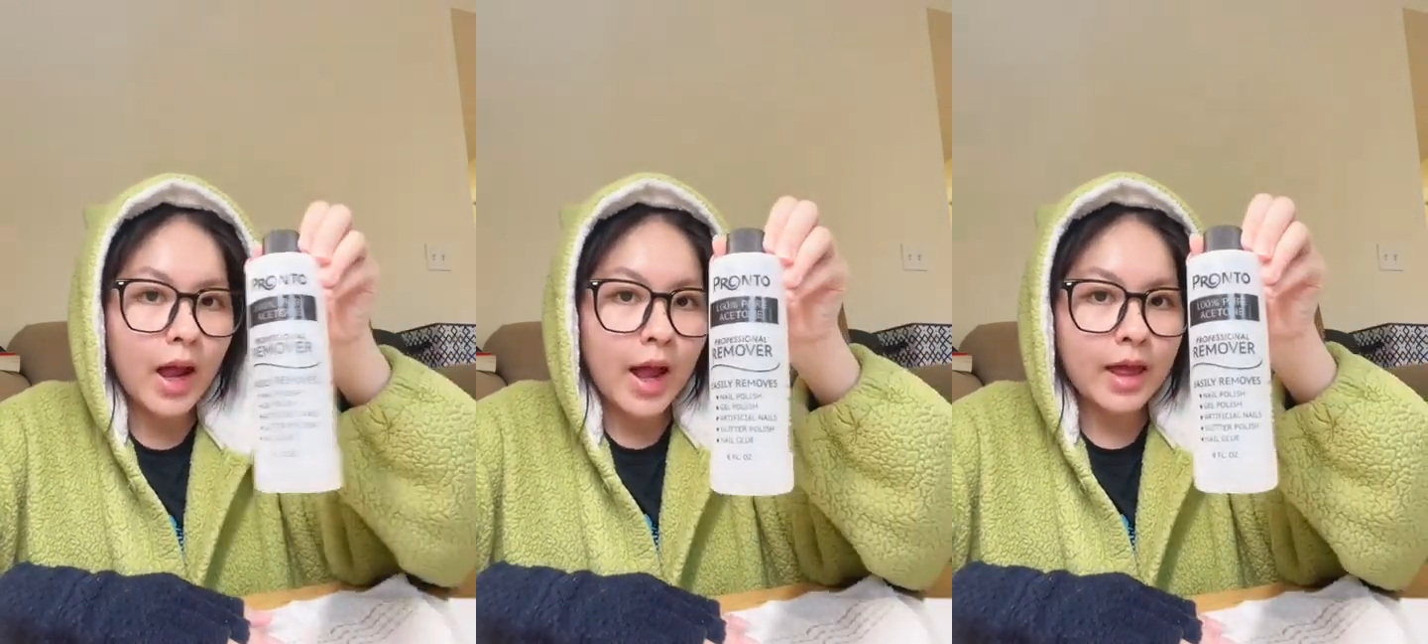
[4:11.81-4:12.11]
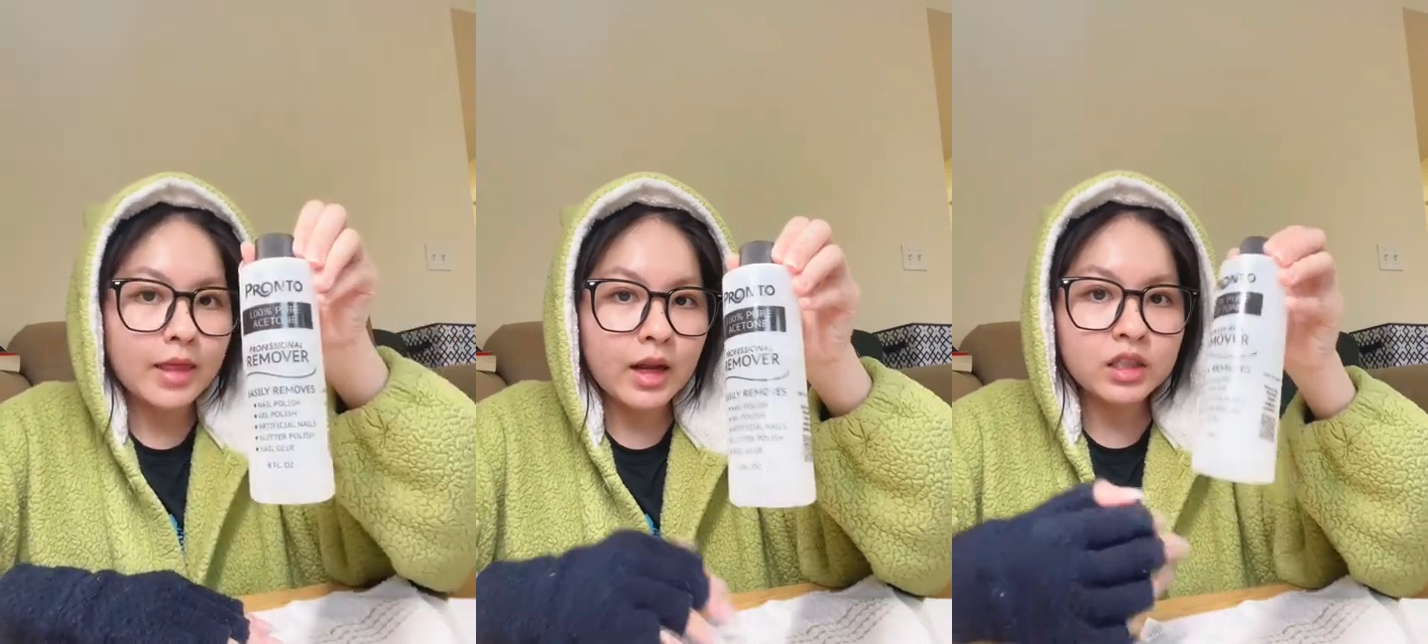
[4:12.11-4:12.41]
and
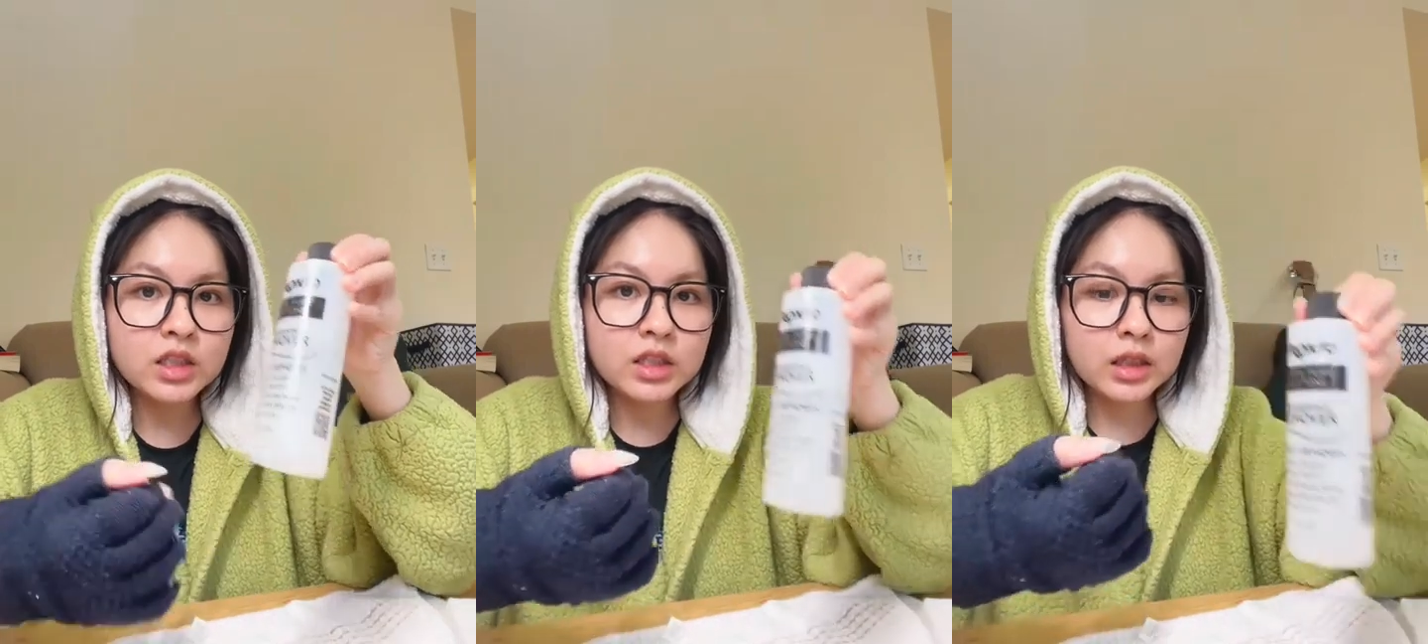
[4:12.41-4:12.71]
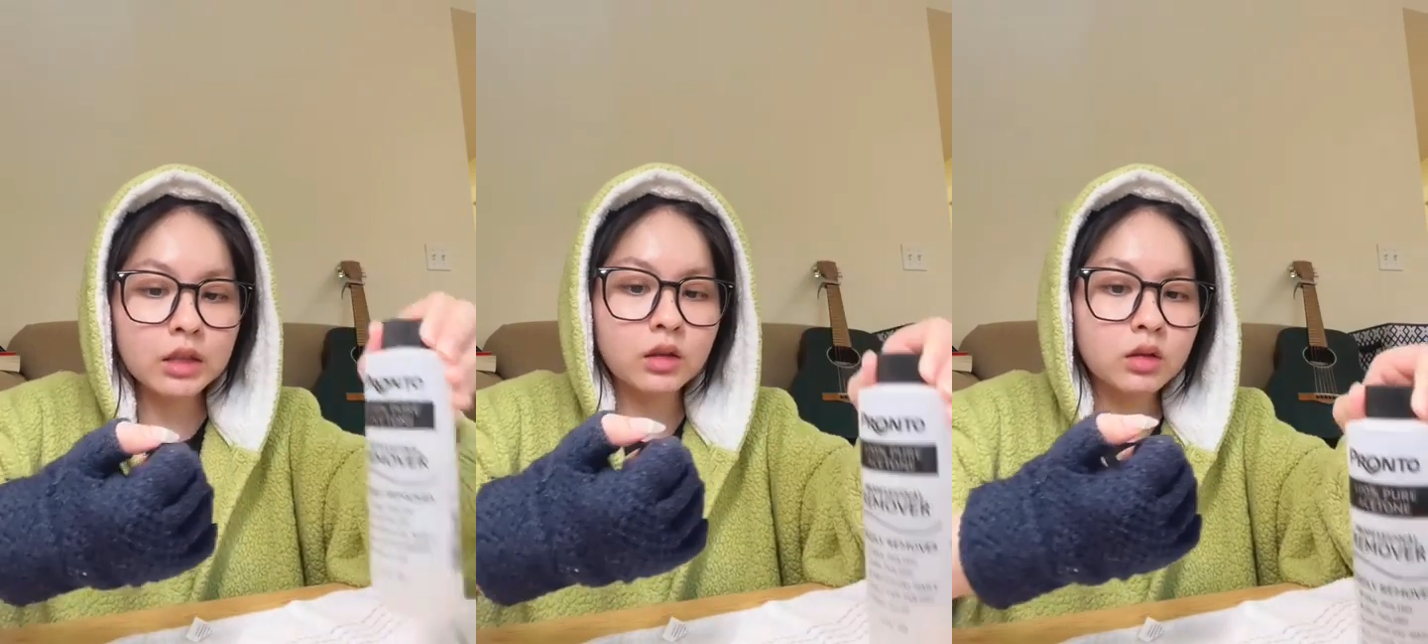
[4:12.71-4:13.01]
then
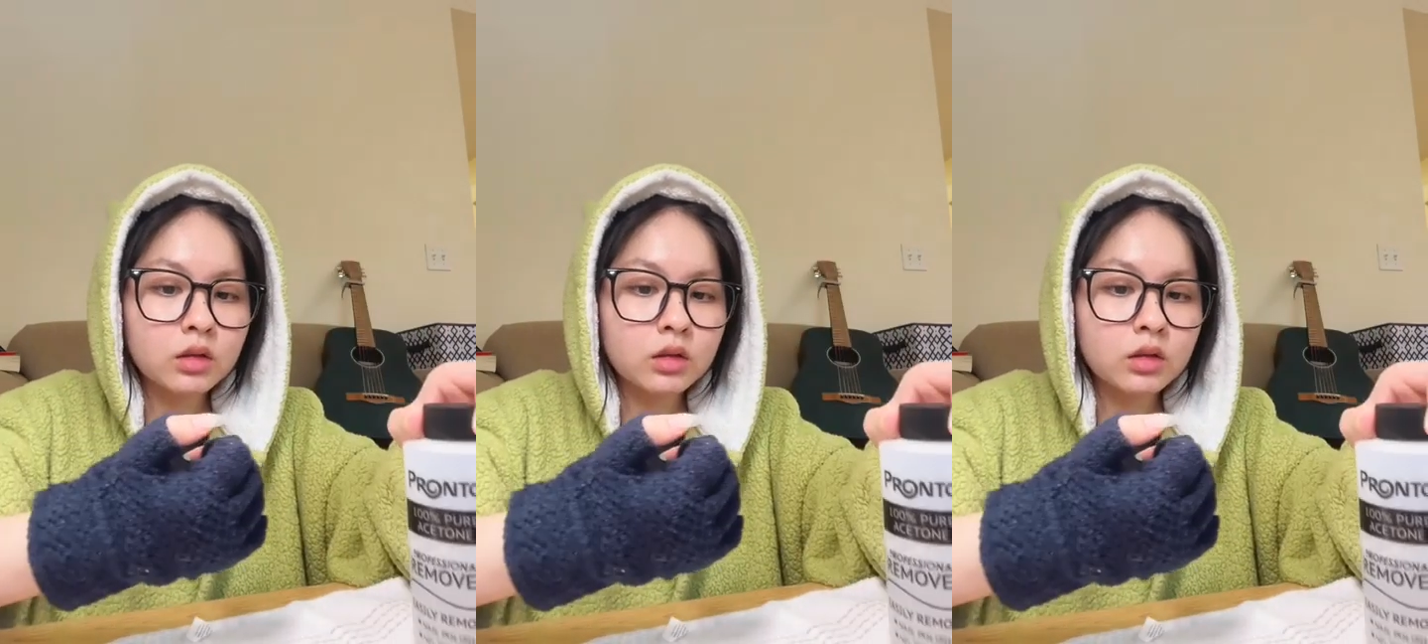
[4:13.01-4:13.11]
seal